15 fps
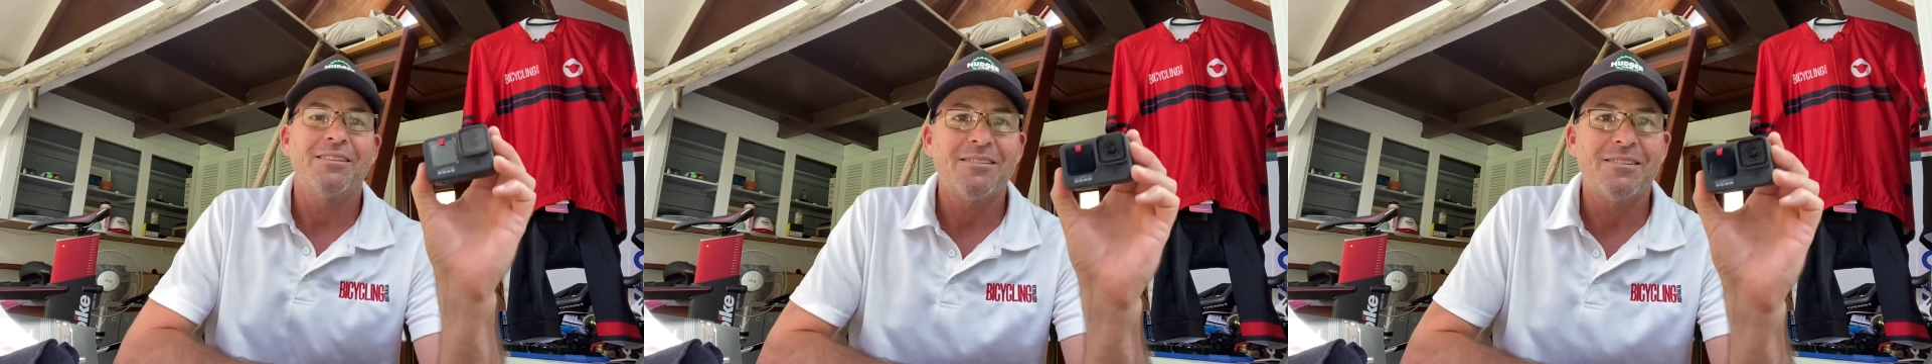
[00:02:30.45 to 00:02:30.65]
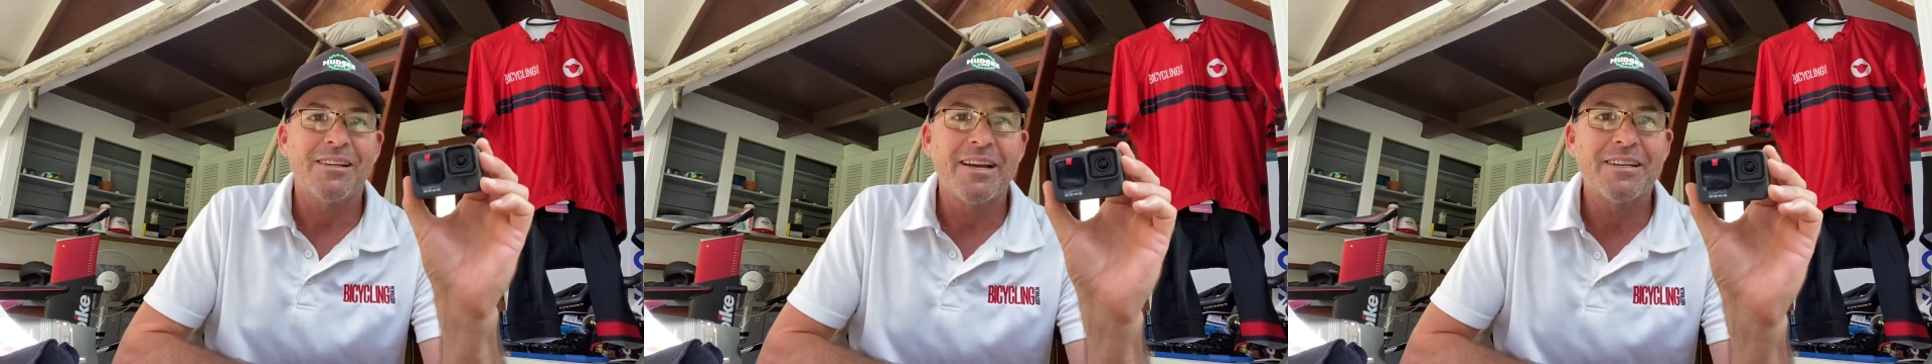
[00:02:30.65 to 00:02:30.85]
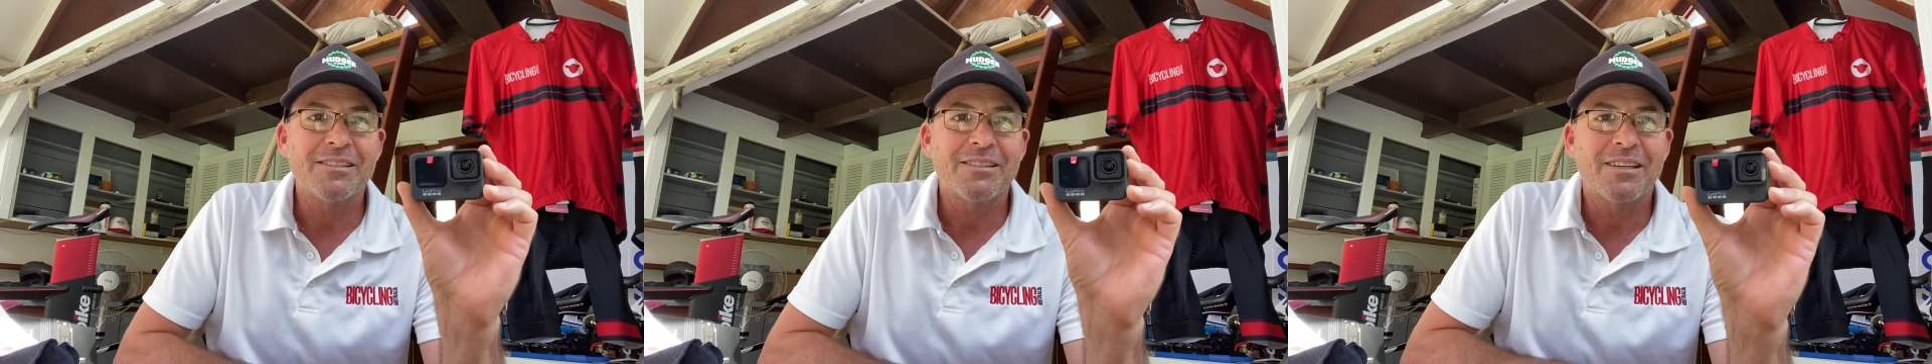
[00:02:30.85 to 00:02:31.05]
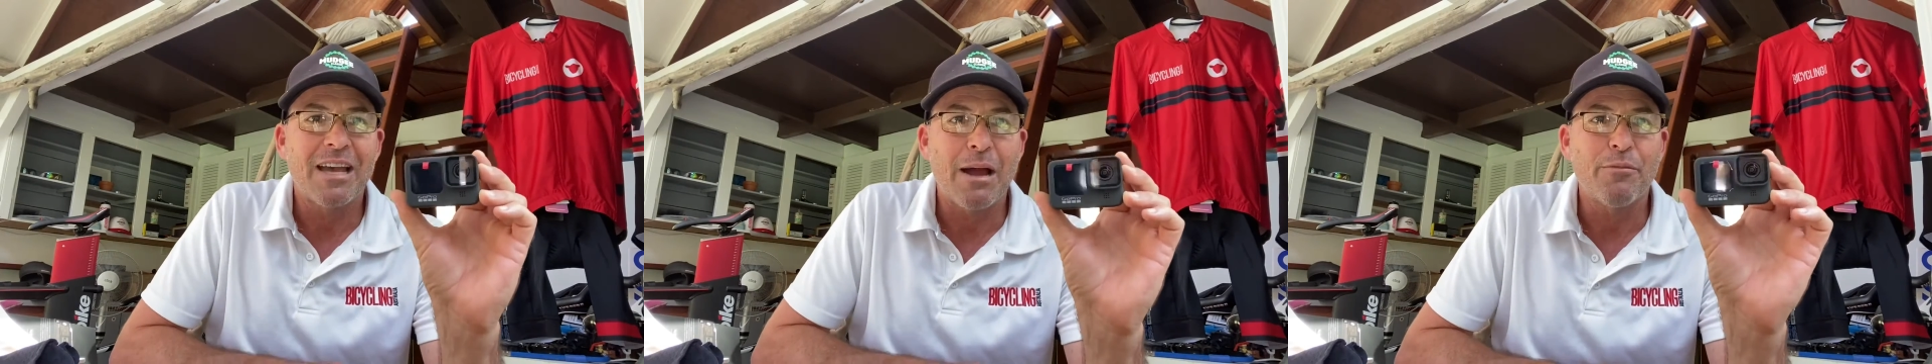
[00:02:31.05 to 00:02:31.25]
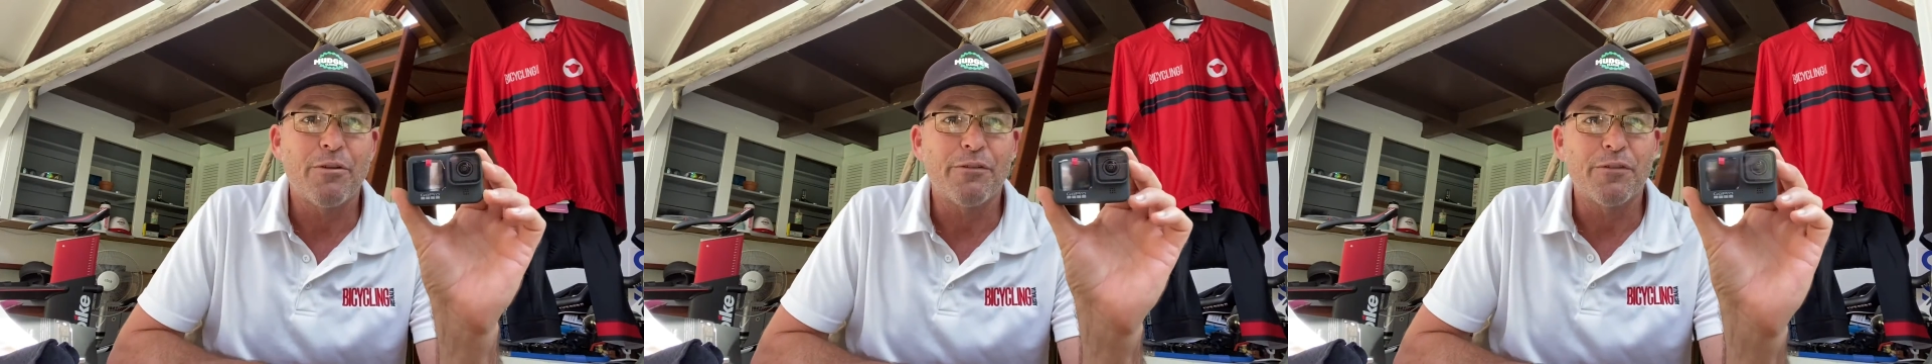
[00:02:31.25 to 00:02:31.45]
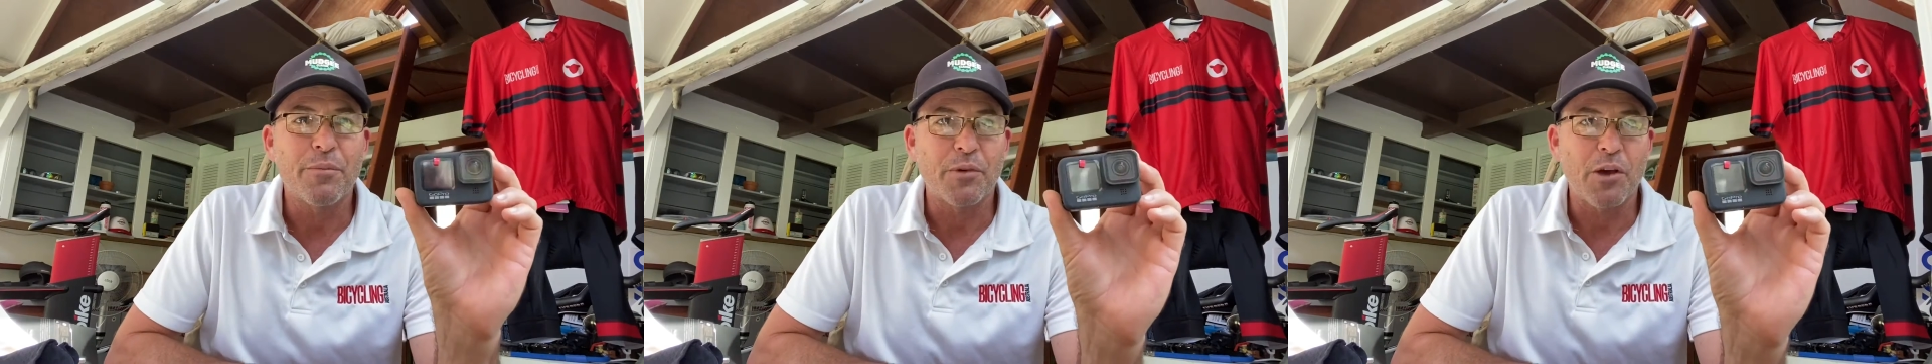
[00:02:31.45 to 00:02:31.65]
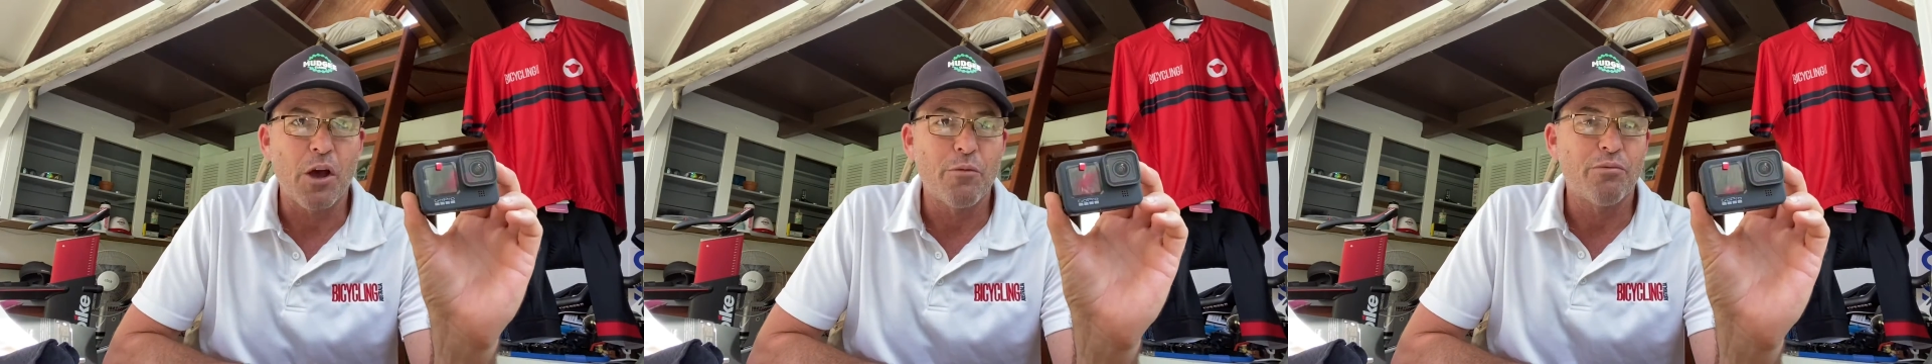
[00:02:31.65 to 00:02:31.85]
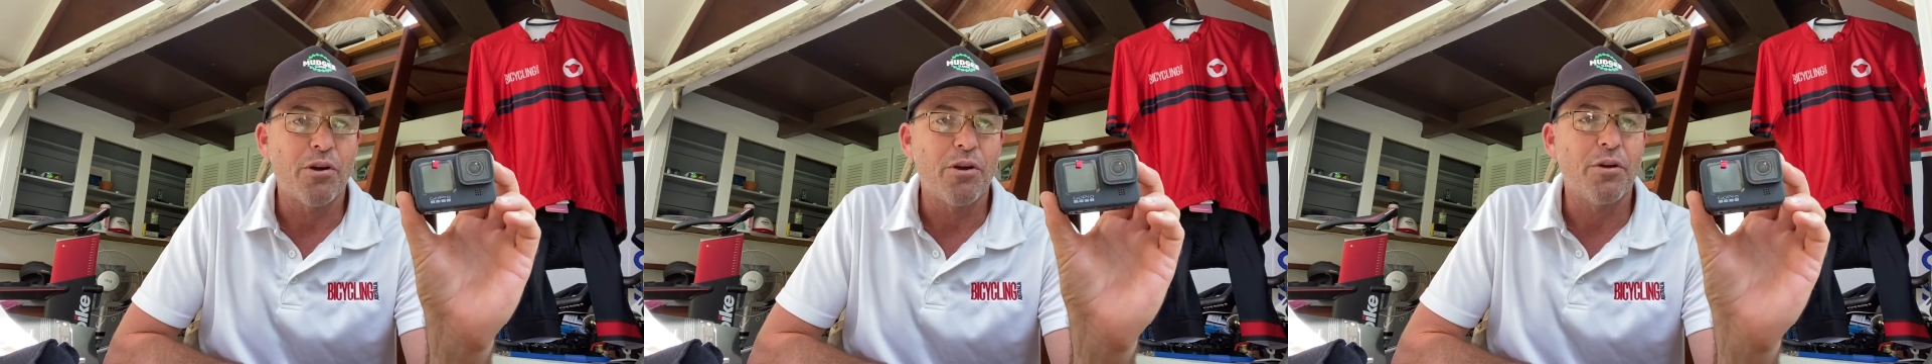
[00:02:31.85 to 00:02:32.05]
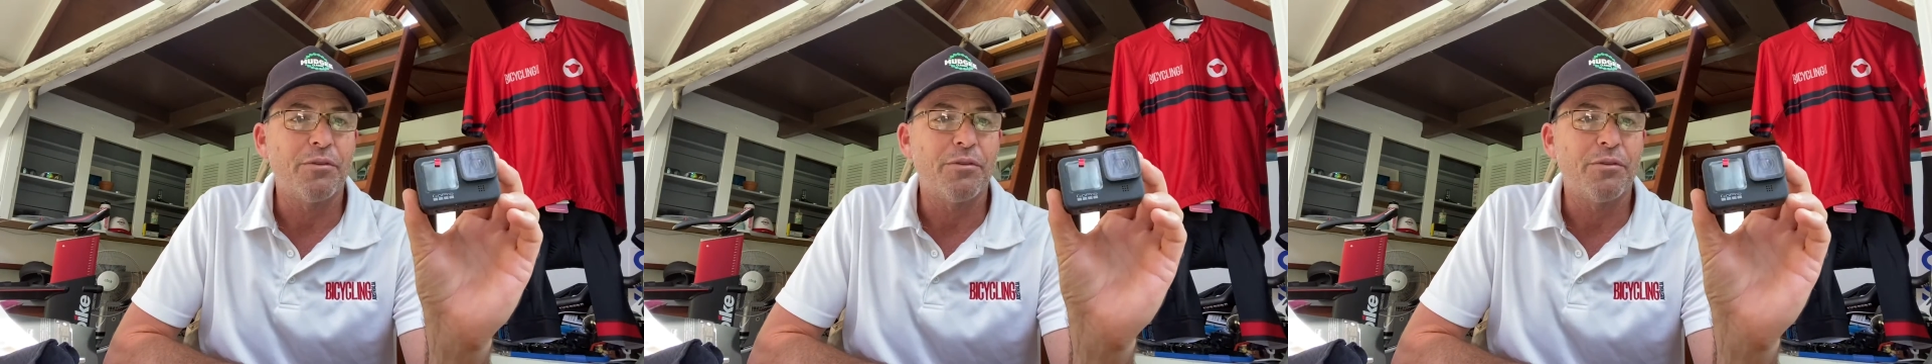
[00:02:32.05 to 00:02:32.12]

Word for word: latest camera from GoPro.